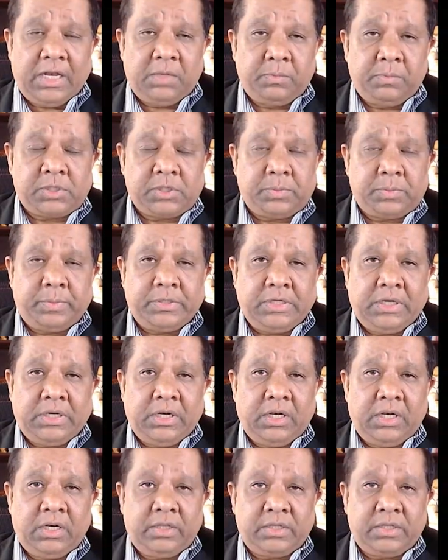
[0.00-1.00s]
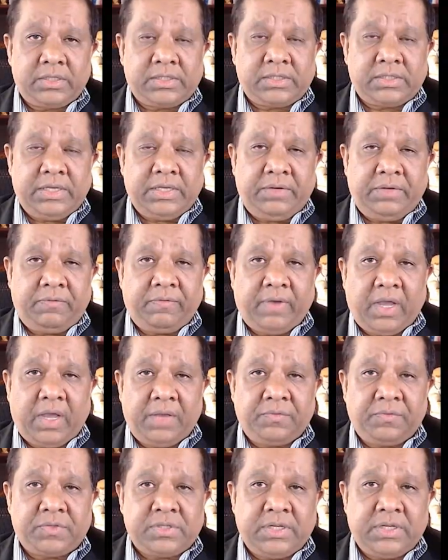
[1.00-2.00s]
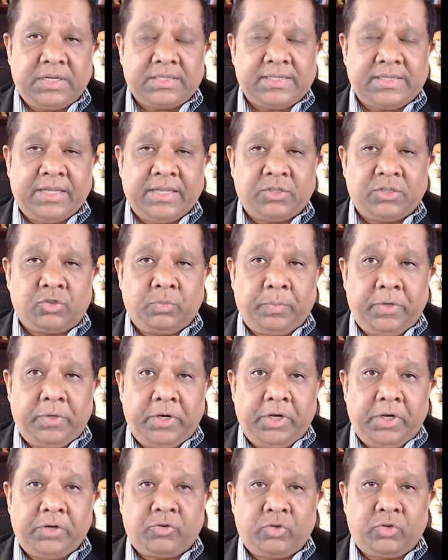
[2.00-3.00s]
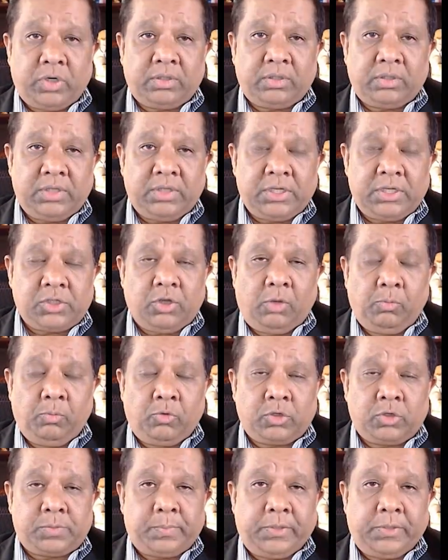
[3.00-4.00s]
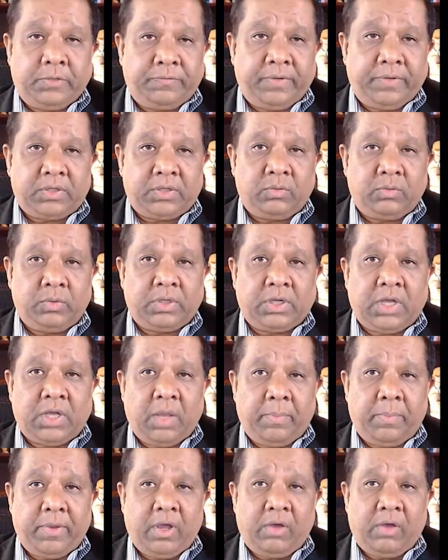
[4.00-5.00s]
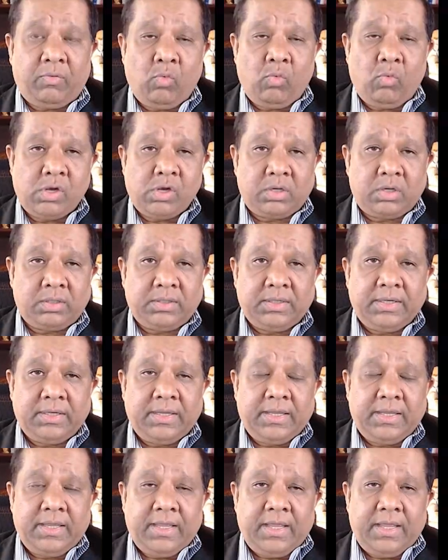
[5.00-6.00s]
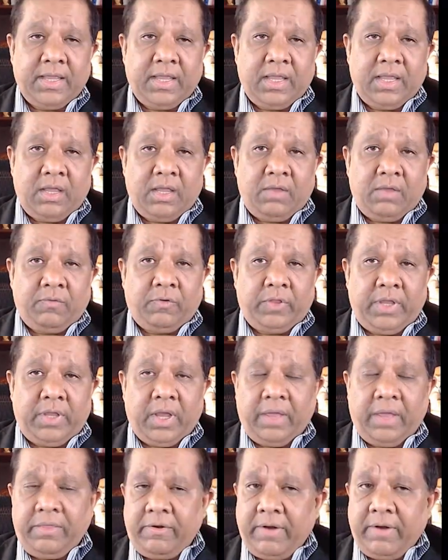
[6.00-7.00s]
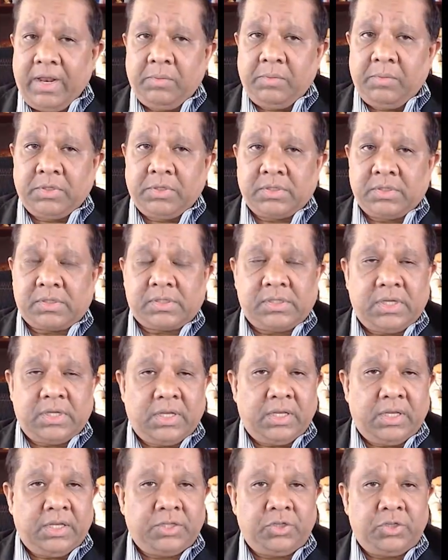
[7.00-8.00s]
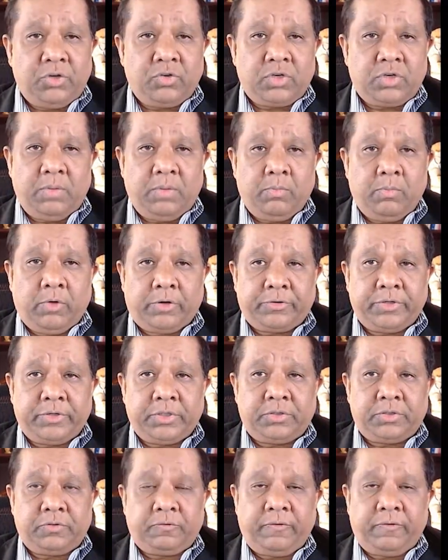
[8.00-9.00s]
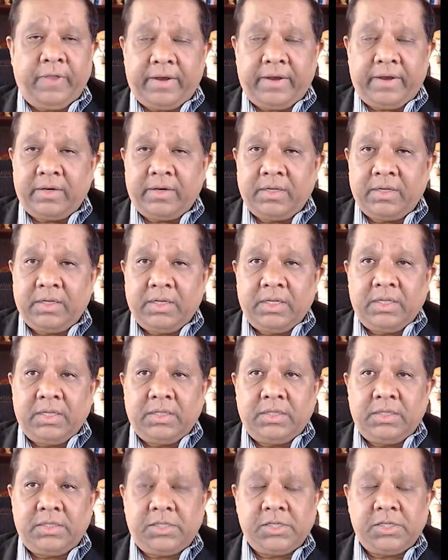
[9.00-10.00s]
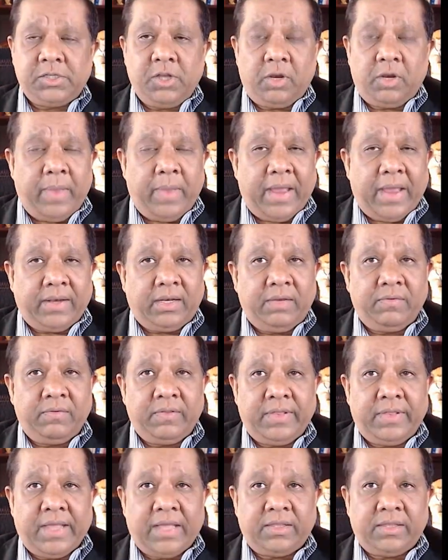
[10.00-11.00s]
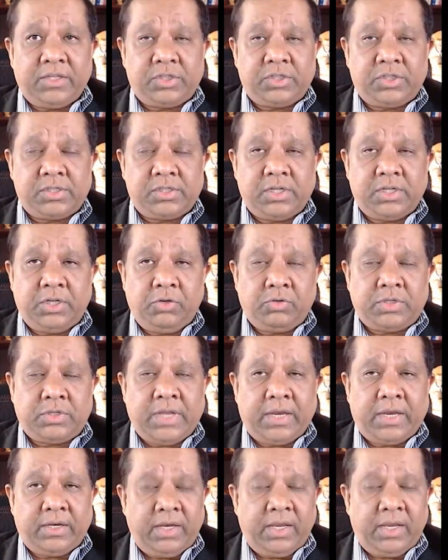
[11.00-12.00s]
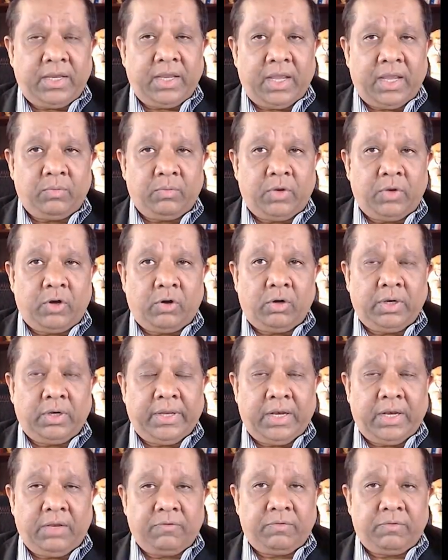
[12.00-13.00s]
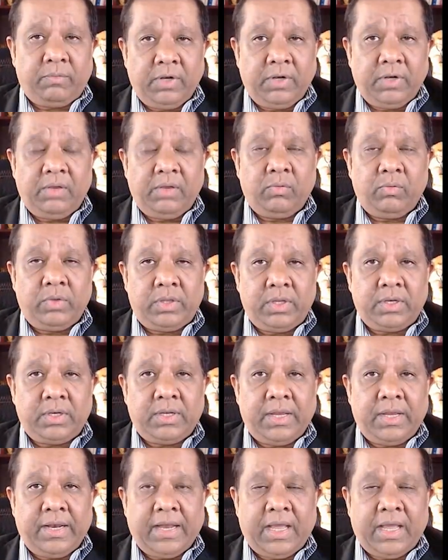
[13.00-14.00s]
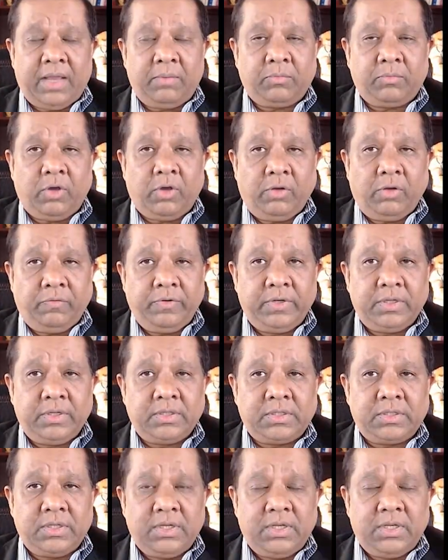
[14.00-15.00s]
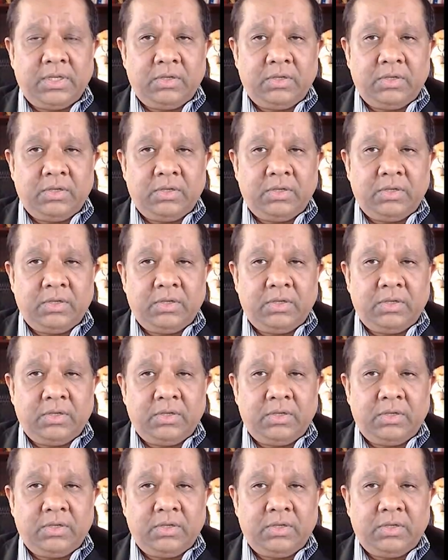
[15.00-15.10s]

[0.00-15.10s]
elements, particularly the C5, 6, and superior trunk, is almost perfect with a kappa of 1. For the other elements, it's usually moderate to fair. This is not bad given that this is a new technique and we are all getting familiar with it, and I'm confident